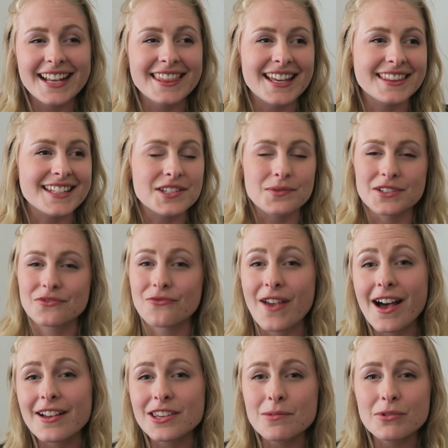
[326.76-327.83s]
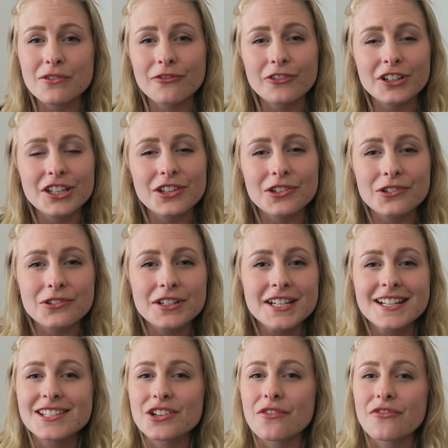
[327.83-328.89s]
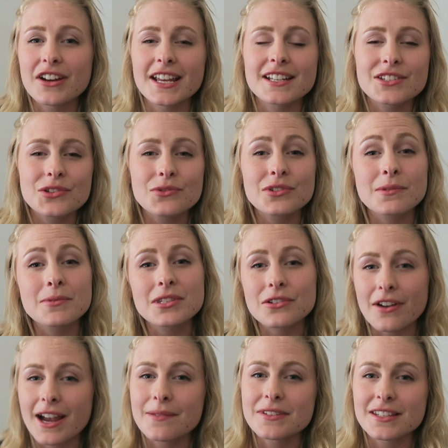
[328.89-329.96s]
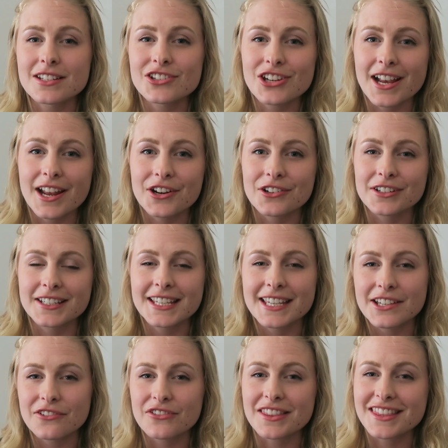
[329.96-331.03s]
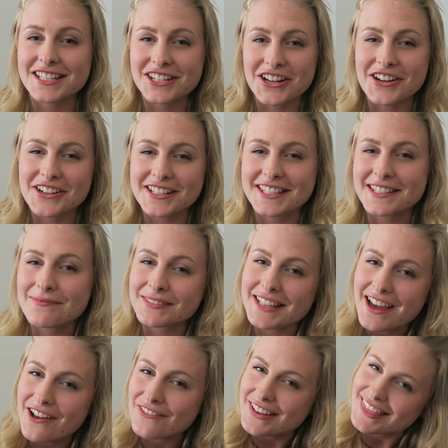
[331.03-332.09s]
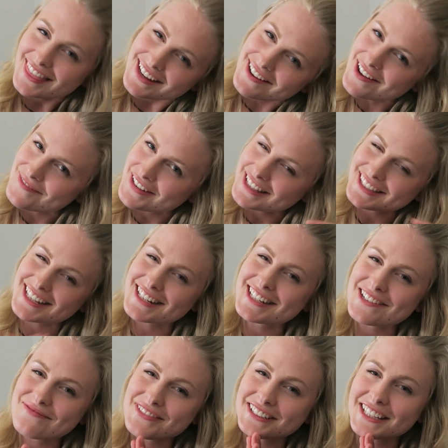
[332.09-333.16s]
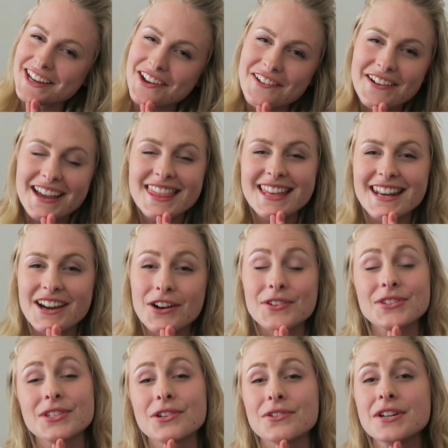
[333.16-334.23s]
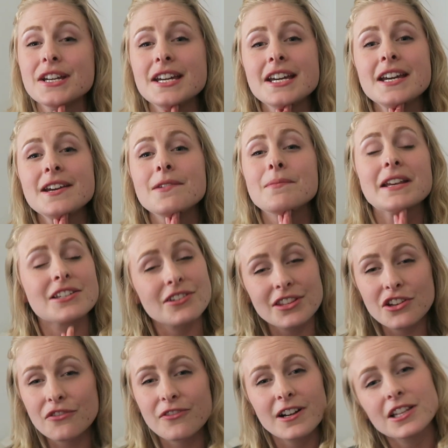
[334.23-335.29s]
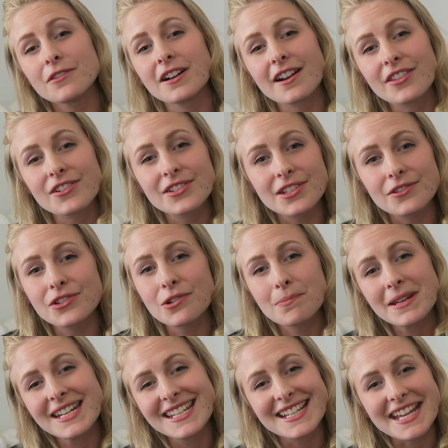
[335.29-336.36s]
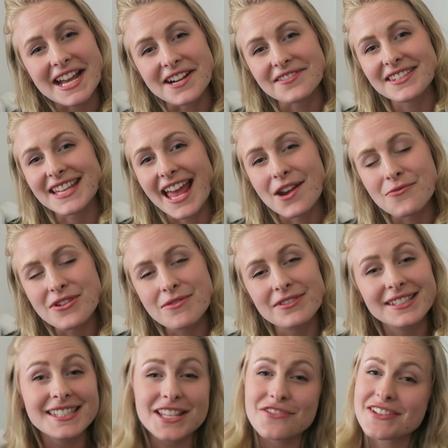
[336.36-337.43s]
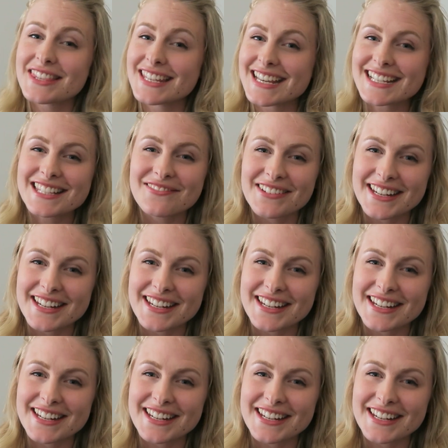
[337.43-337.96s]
and that this was valuable for you. Don't forget to subscribe to the channel and give the dogs some love in the comment section below. And then also make sure that you follow our other social media accounts, and we will see you in the next